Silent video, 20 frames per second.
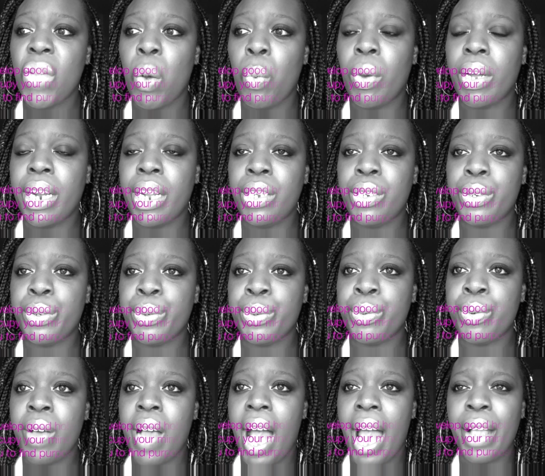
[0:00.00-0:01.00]
what I
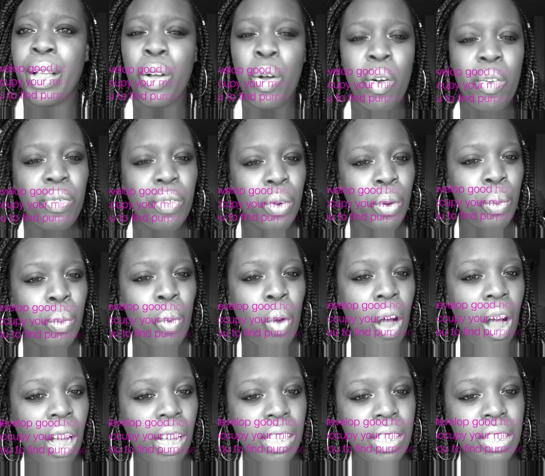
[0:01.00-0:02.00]
do, I go for
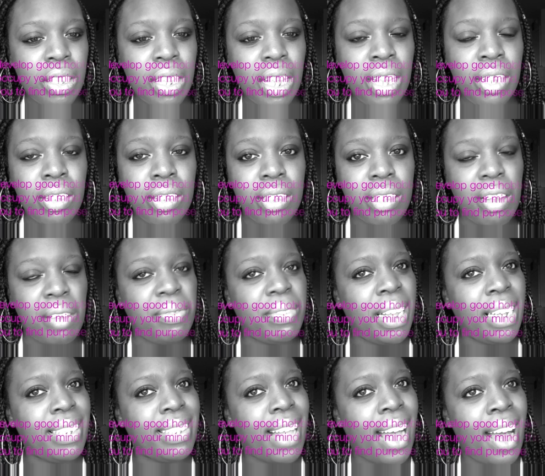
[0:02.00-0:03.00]
walks and stuff
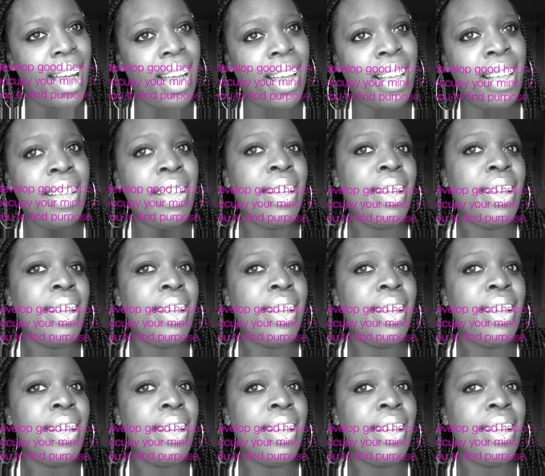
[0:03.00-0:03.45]
like that.